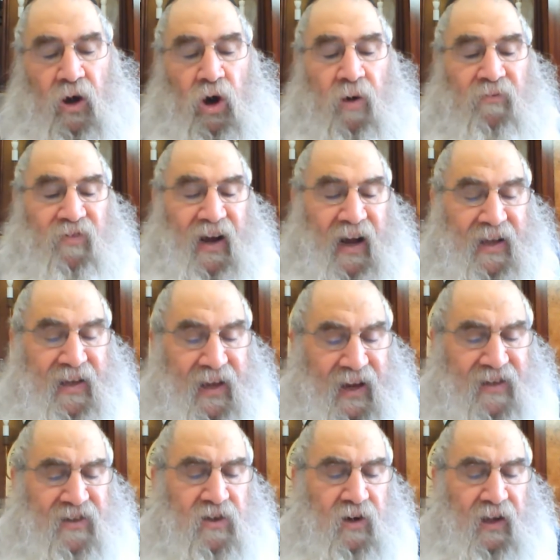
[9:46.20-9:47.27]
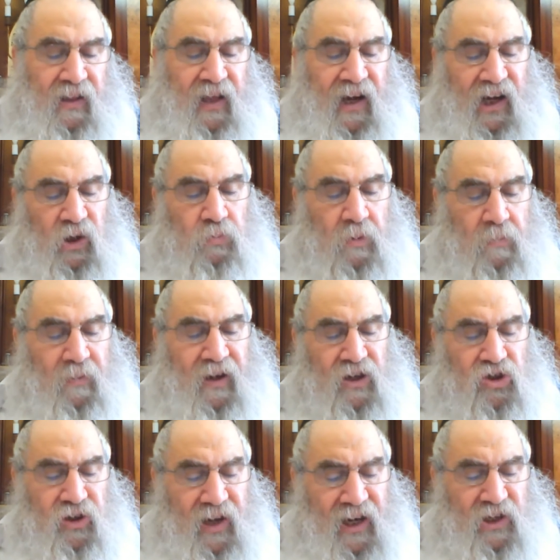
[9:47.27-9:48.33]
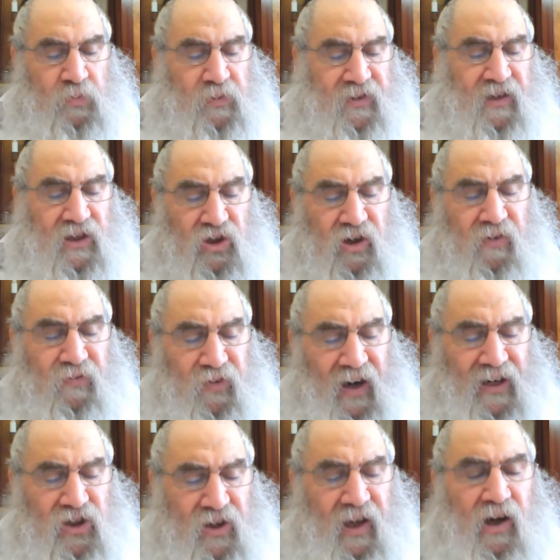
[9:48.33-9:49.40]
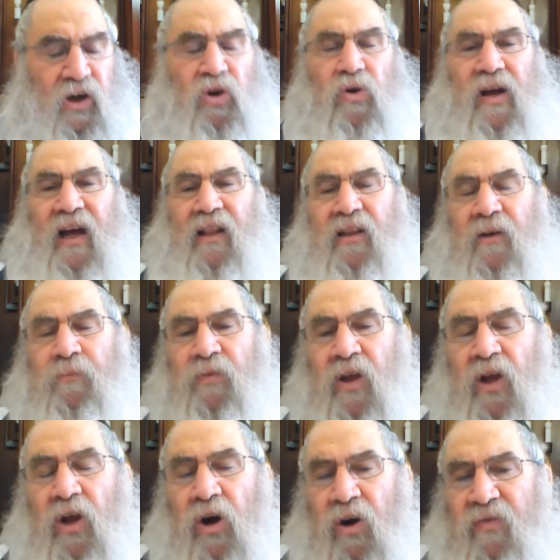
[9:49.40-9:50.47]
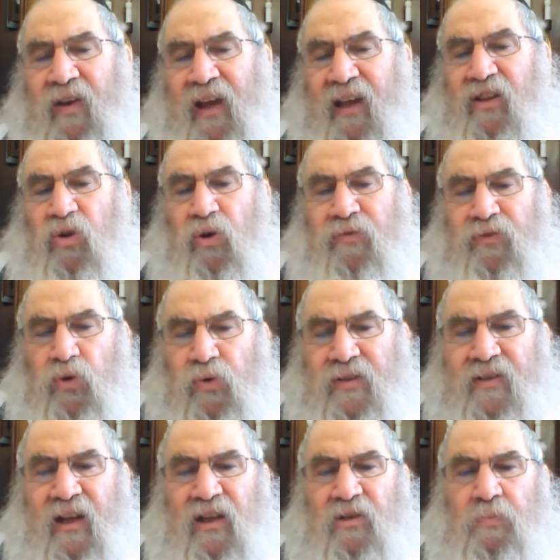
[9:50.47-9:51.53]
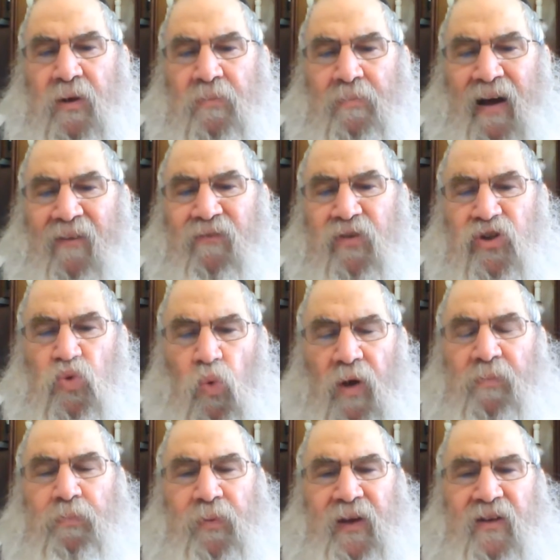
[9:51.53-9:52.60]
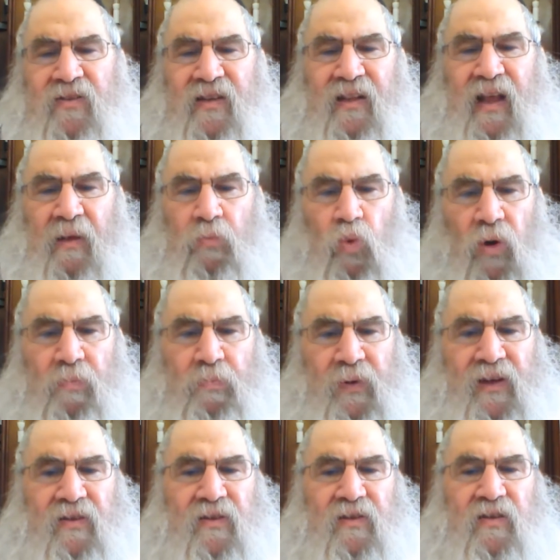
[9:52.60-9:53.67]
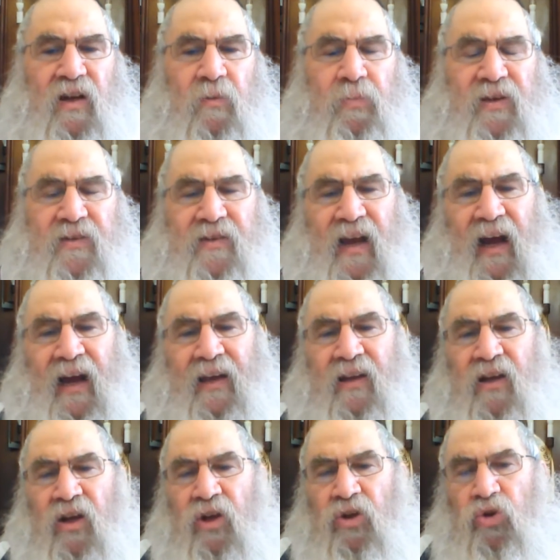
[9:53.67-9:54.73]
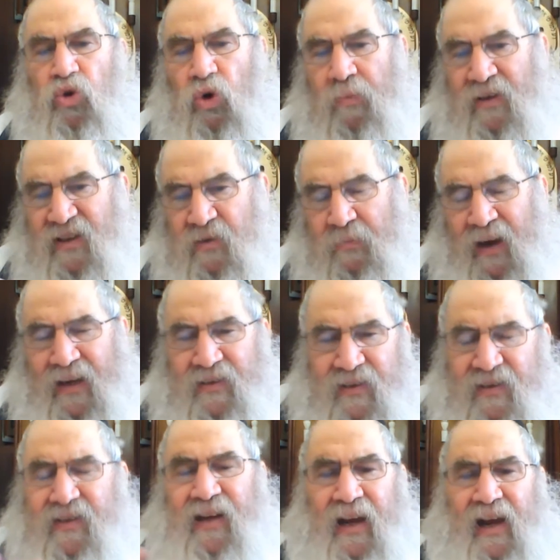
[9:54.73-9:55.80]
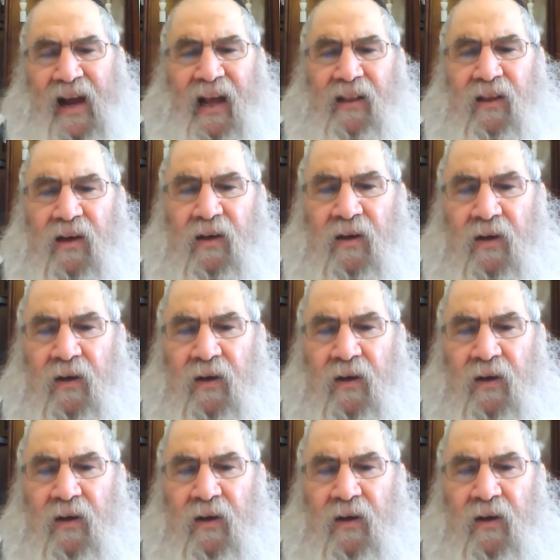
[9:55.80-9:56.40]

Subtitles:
On Vahayeser Al Echad Me Mashiesh B'zeh Shifrash De'er Yuchal. Over here the Uftu is that he's being mafresh one piece, and that one piece is going to be Sai Trumas Meiser and Sai Chala.